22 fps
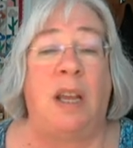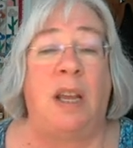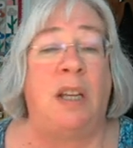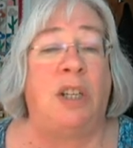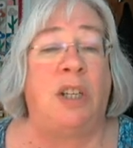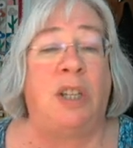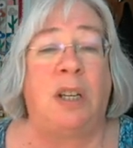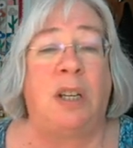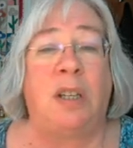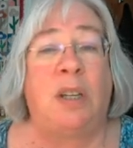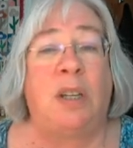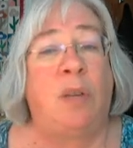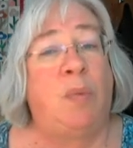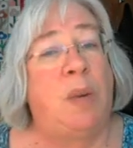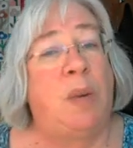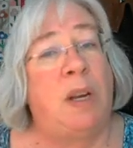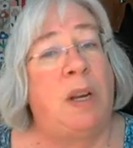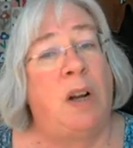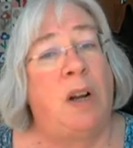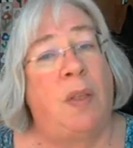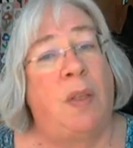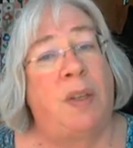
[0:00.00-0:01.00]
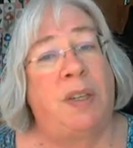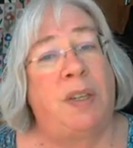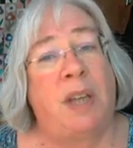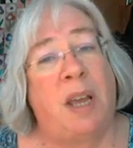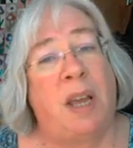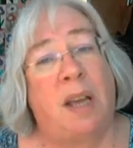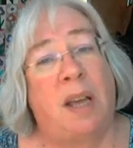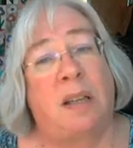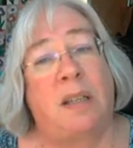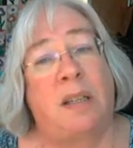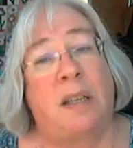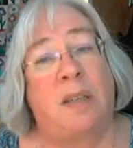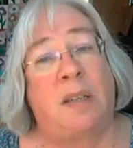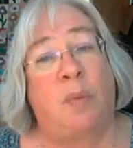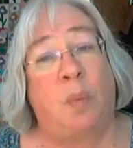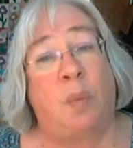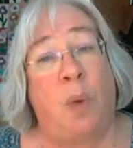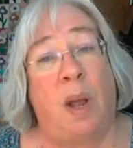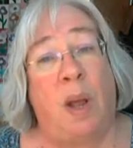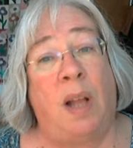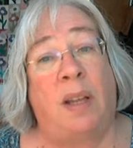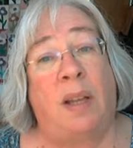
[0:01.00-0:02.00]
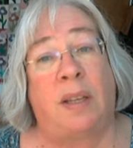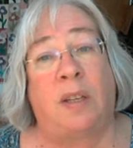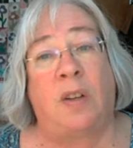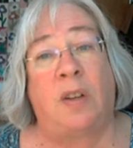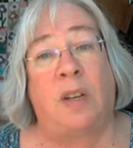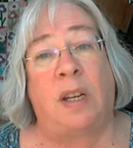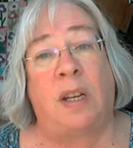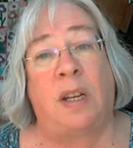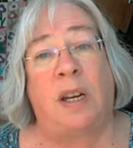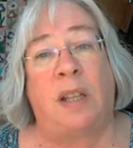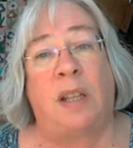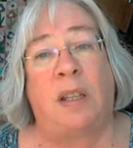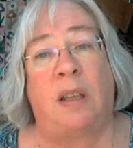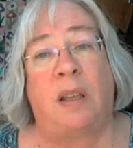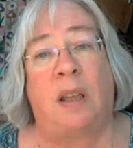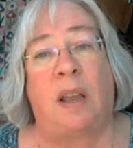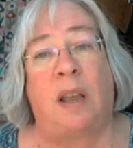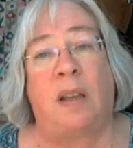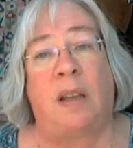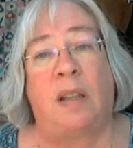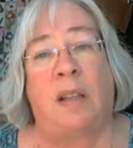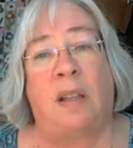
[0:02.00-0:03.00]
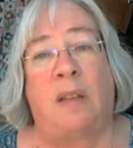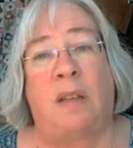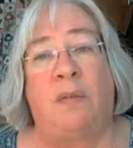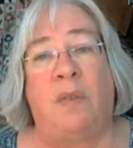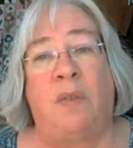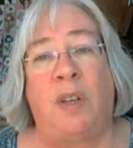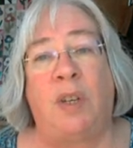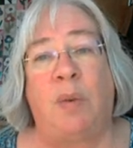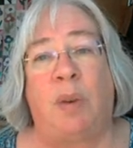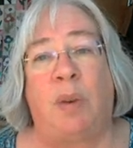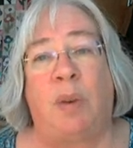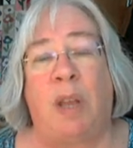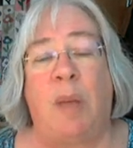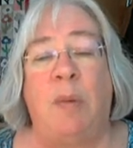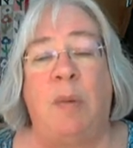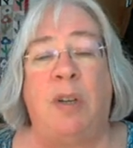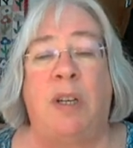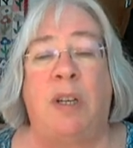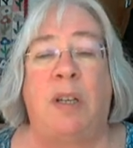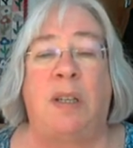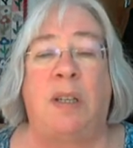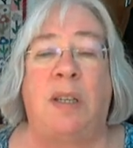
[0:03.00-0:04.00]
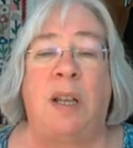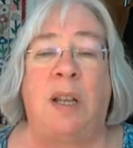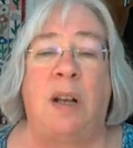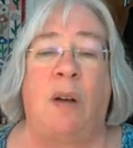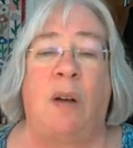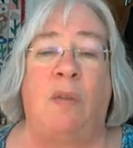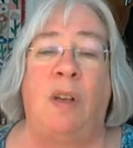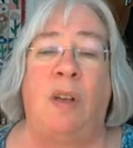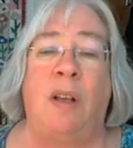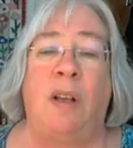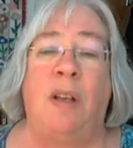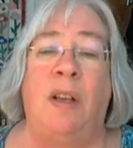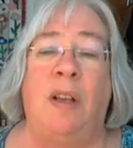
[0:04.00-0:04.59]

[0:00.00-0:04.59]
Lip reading: is just to read all the text as well as looking at the visual image itself.